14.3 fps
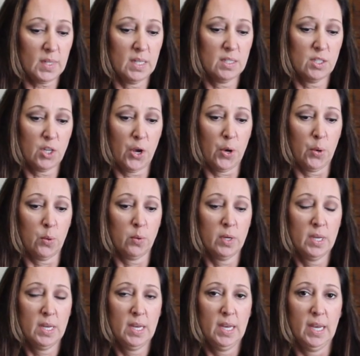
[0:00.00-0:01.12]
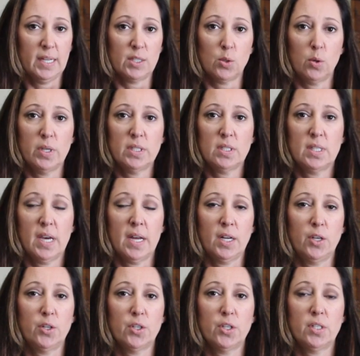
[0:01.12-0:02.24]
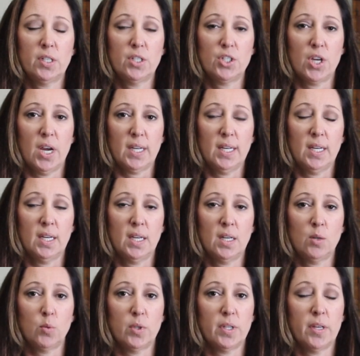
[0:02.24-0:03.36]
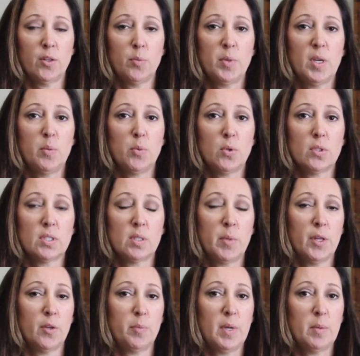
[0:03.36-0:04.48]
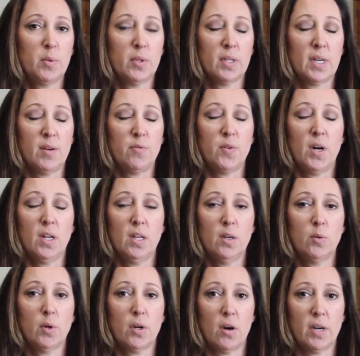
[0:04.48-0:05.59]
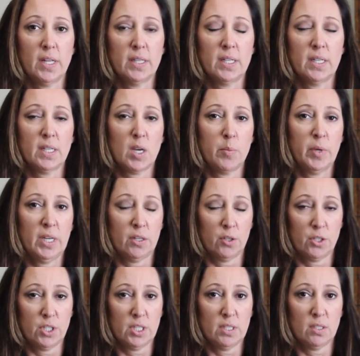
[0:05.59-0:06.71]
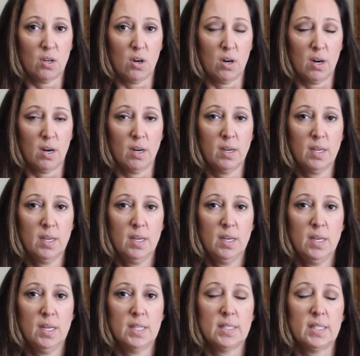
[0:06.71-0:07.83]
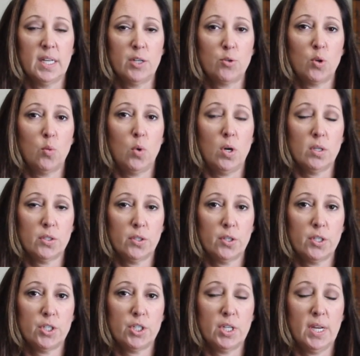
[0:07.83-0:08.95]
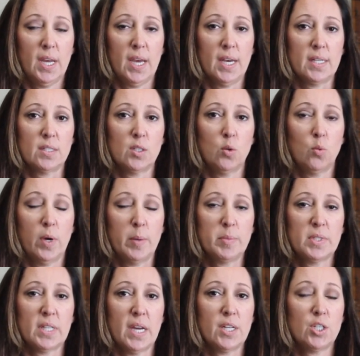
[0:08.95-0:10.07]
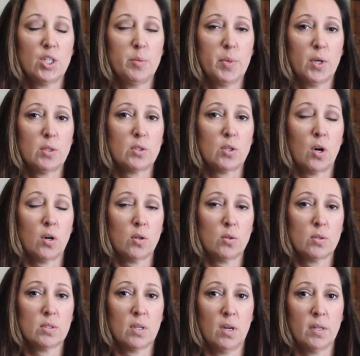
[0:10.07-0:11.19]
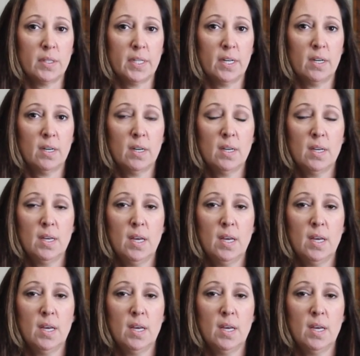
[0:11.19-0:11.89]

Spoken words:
So it's always kind of good to check in with other people. Some other people that I follow regarding the incoming energies are Sandra Walter. She has a website and she posts articles on there.